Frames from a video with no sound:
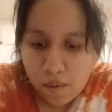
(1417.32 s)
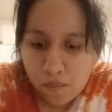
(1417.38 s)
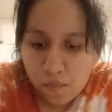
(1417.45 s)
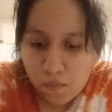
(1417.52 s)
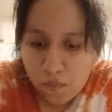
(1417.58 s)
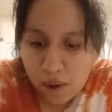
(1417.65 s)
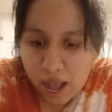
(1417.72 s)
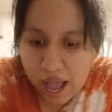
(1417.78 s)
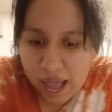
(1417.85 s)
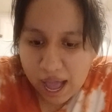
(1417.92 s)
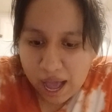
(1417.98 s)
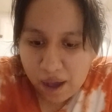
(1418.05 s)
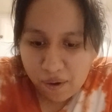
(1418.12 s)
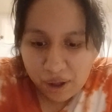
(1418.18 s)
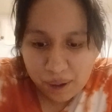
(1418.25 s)

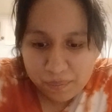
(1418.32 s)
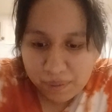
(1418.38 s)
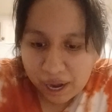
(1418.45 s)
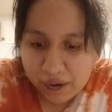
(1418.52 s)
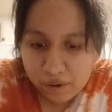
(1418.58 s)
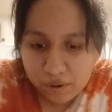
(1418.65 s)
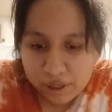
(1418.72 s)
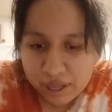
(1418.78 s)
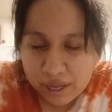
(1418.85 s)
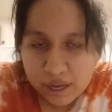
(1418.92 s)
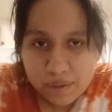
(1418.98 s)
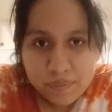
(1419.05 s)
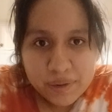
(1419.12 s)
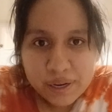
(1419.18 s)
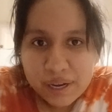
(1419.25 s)
Wow, I'm, I don't think
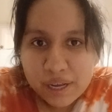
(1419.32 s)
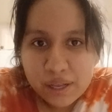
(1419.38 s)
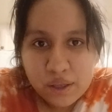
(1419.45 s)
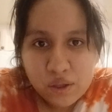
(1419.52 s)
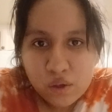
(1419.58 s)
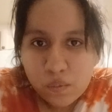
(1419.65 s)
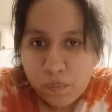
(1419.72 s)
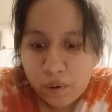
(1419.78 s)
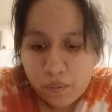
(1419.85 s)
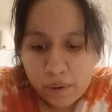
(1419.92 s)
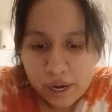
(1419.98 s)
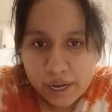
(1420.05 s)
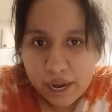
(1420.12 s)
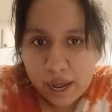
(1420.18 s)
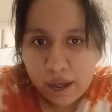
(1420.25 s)
I'm gonna eat sopa
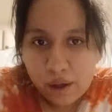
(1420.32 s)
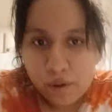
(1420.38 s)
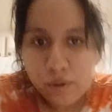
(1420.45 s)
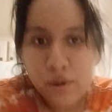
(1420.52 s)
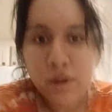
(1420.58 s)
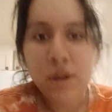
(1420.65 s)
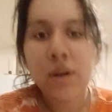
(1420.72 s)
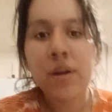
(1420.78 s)
right now.